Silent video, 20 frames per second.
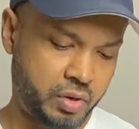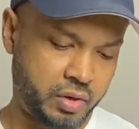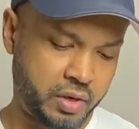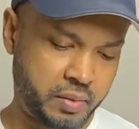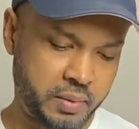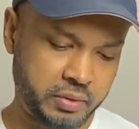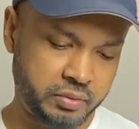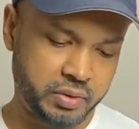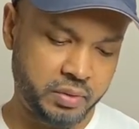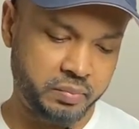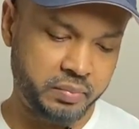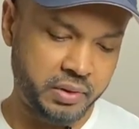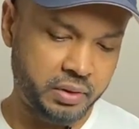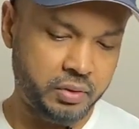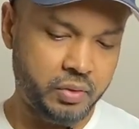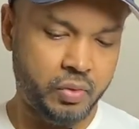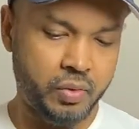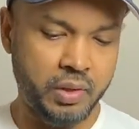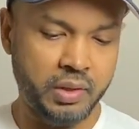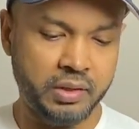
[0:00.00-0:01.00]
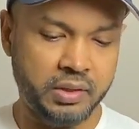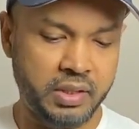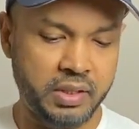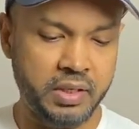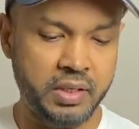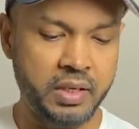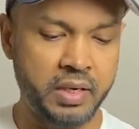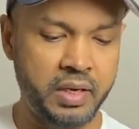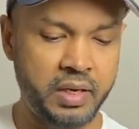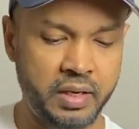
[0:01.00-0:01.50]
about the build
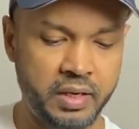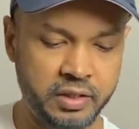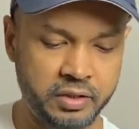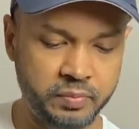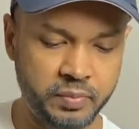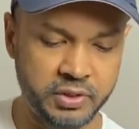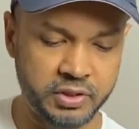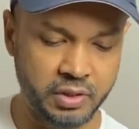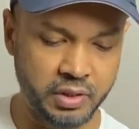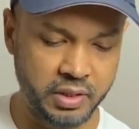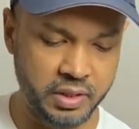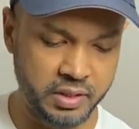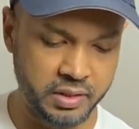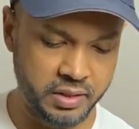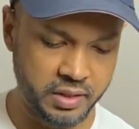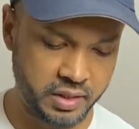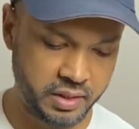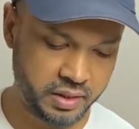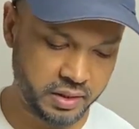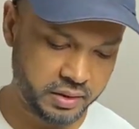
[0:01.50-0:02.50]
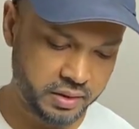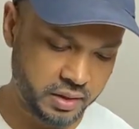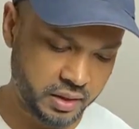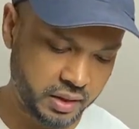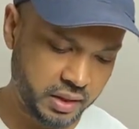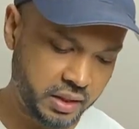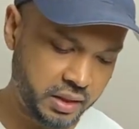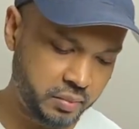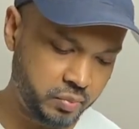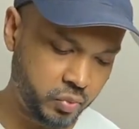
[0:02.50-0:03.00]
quality, especially the
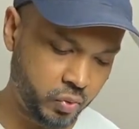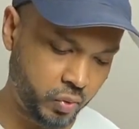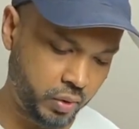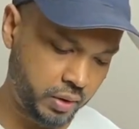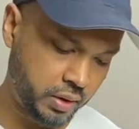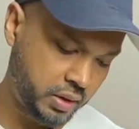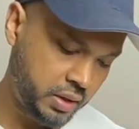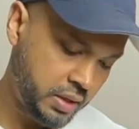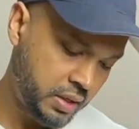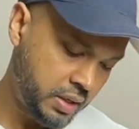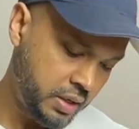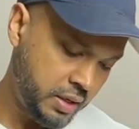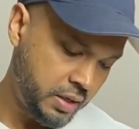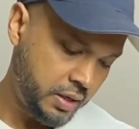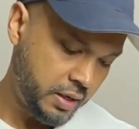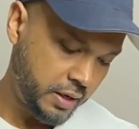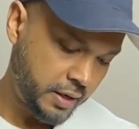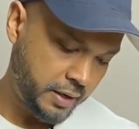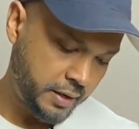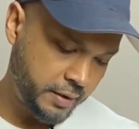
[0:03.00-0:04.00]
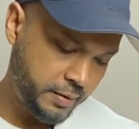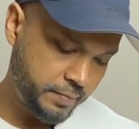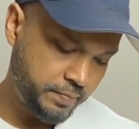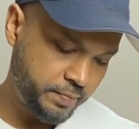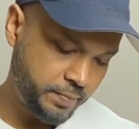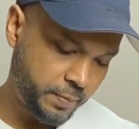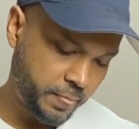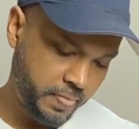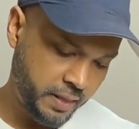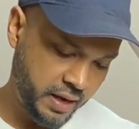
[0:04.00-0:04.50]
keyboard
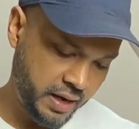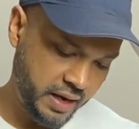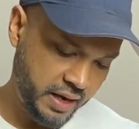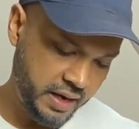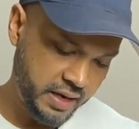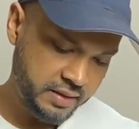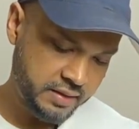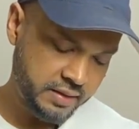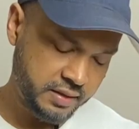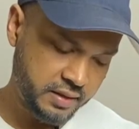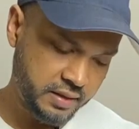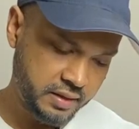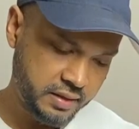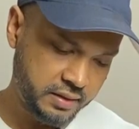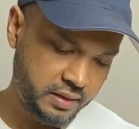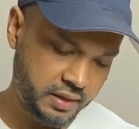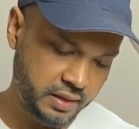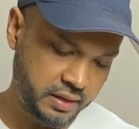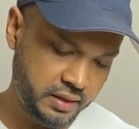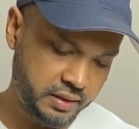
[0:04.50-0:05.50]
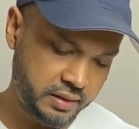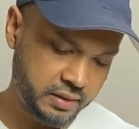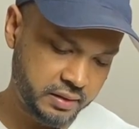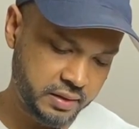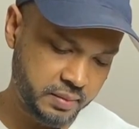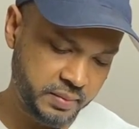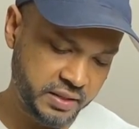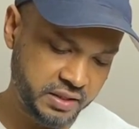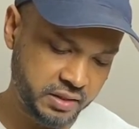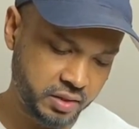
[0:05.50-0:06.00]
and the
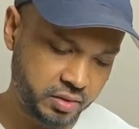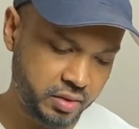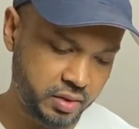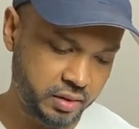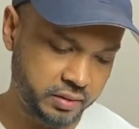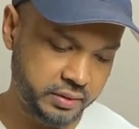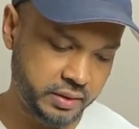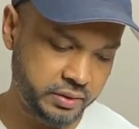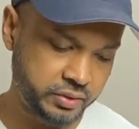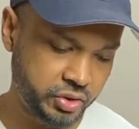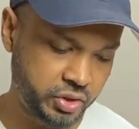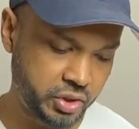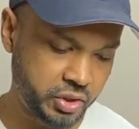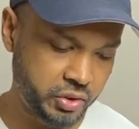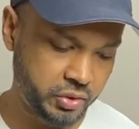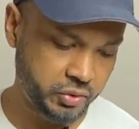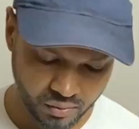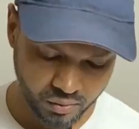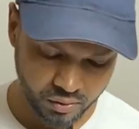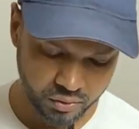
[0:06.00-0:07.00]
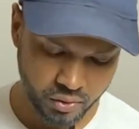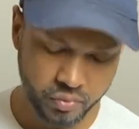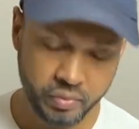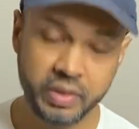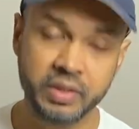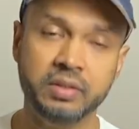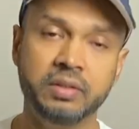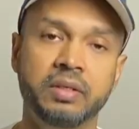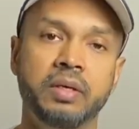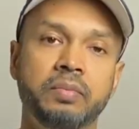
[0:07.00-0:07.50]
material that's used. Although
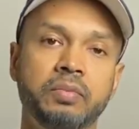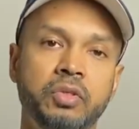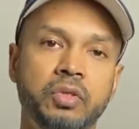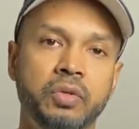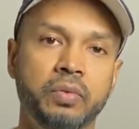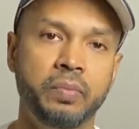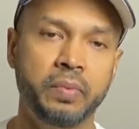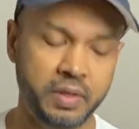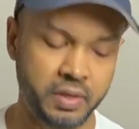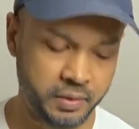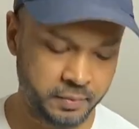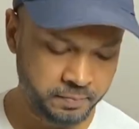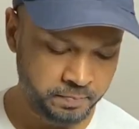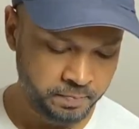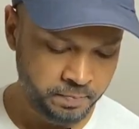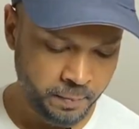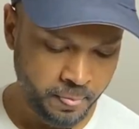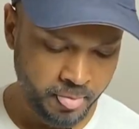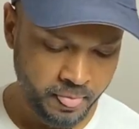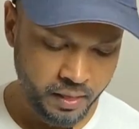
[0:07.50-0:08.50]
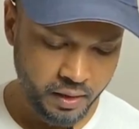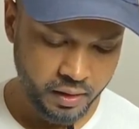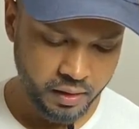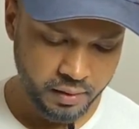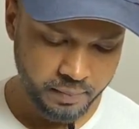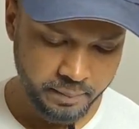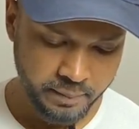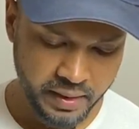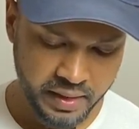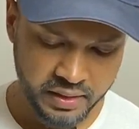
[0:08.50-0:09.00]
it seems to be
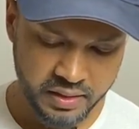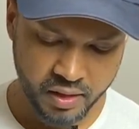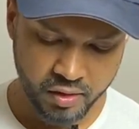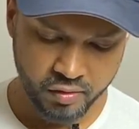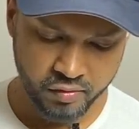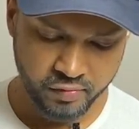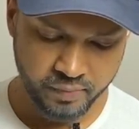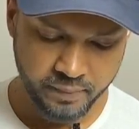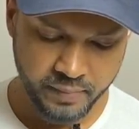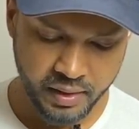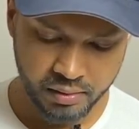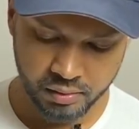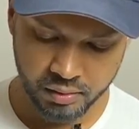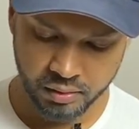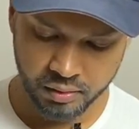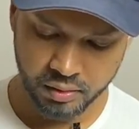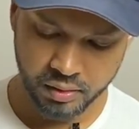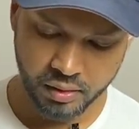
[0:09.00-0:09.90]
made out of metal,